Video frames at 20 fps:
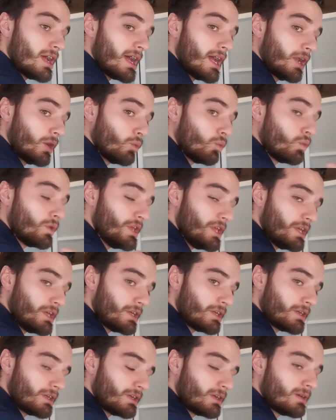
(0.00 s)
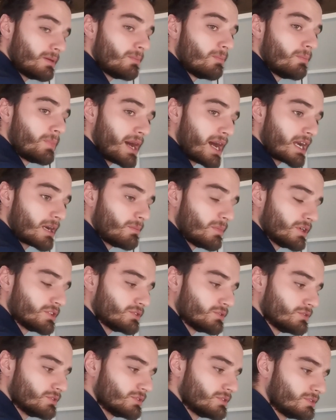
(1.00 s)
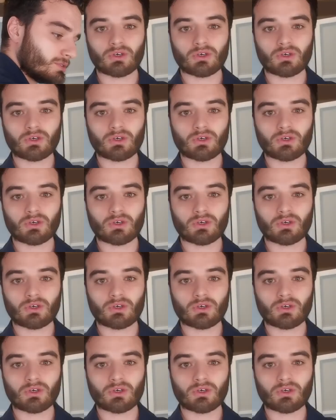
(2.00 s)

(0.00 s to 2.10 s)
and weak back muscles.